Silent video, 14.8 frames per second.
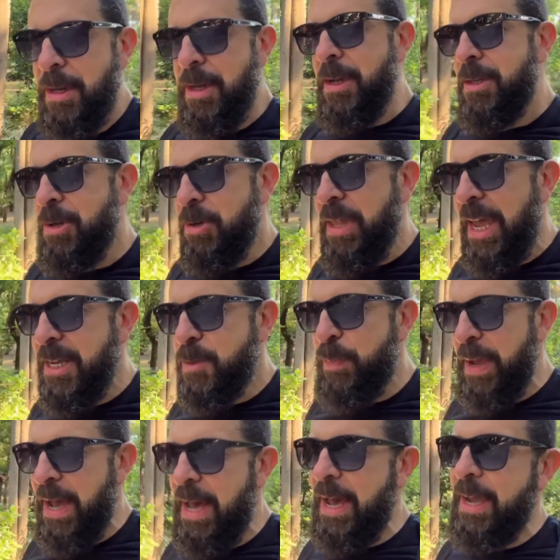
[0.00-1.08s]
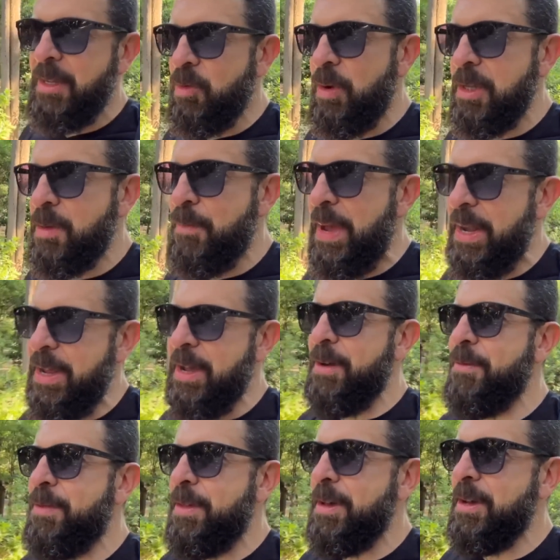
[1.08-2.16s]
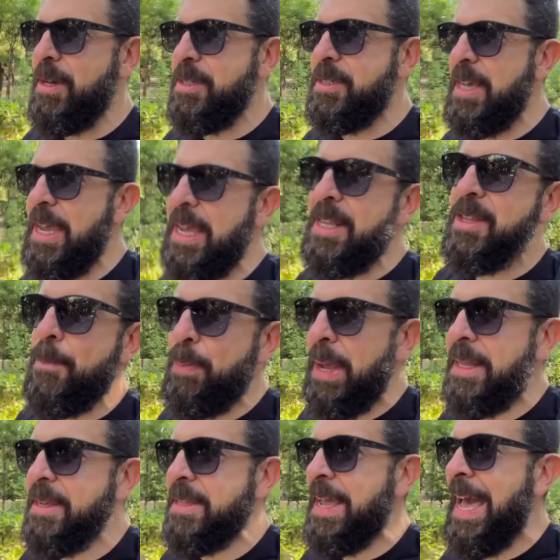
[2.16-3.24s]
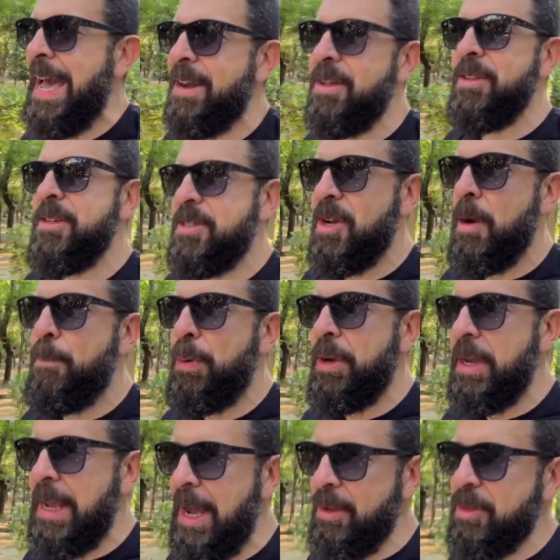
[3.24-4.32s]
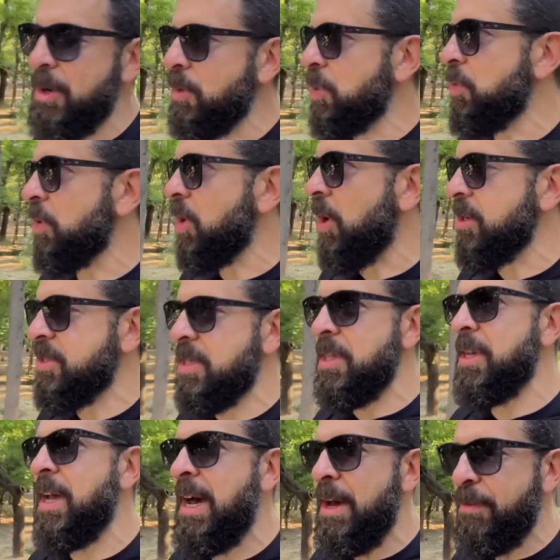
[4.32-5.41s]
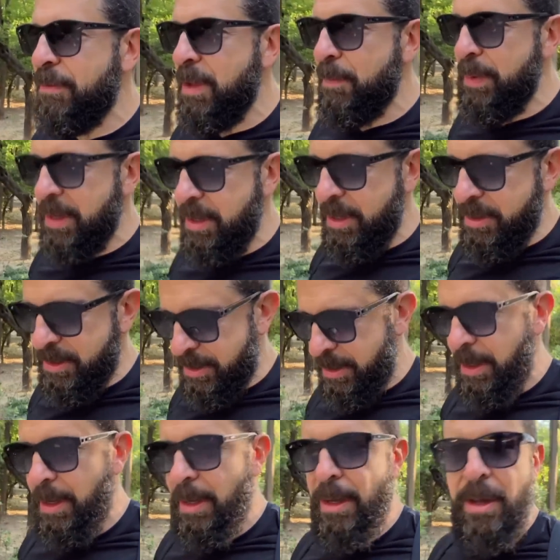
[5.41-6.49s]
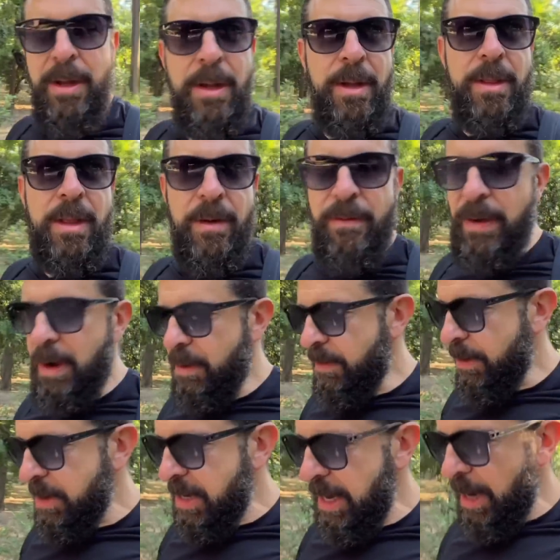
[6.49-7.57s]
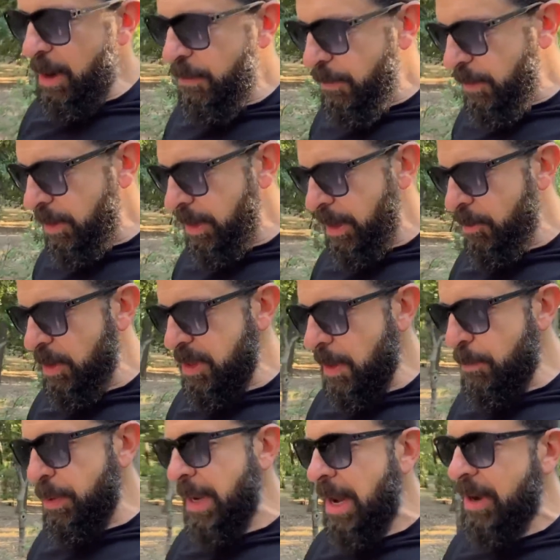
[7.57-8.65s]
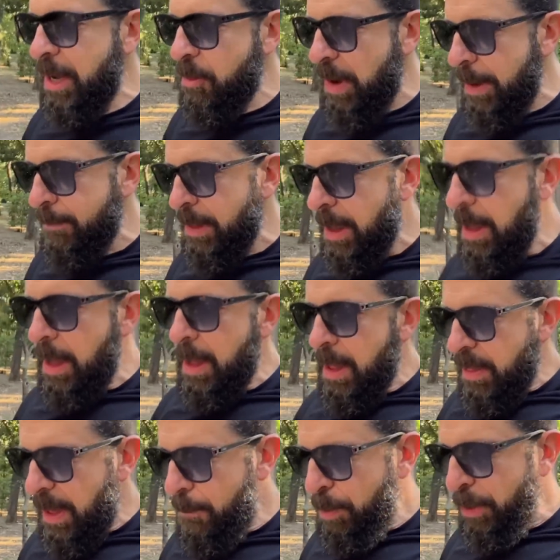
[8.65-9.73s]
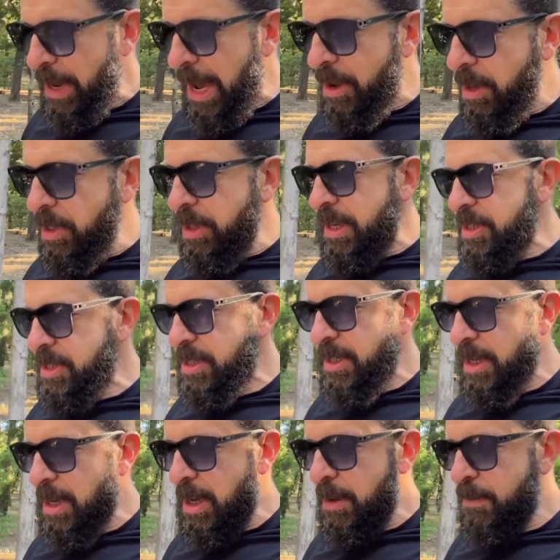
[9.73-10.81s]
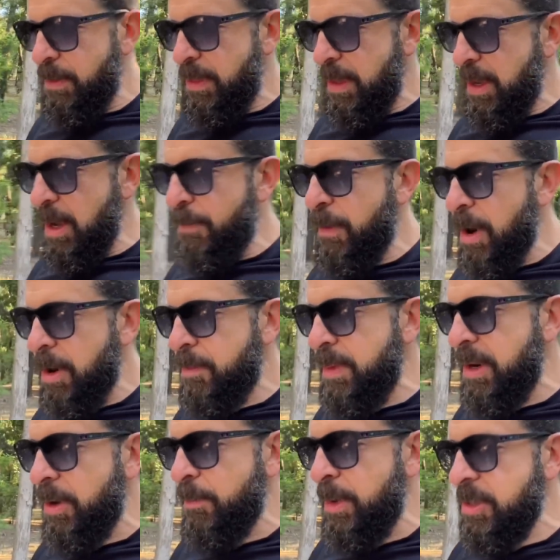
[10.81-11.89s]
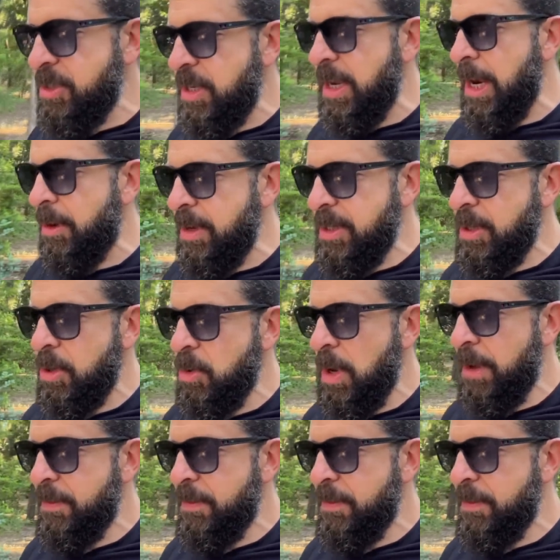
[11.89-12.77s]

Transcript: days behind what many of the, say, independent analysts are putting out there with regards to the conflict, because they're very, very careful in what they put out. Anyway, they put out a list of the foreign mercenaries who have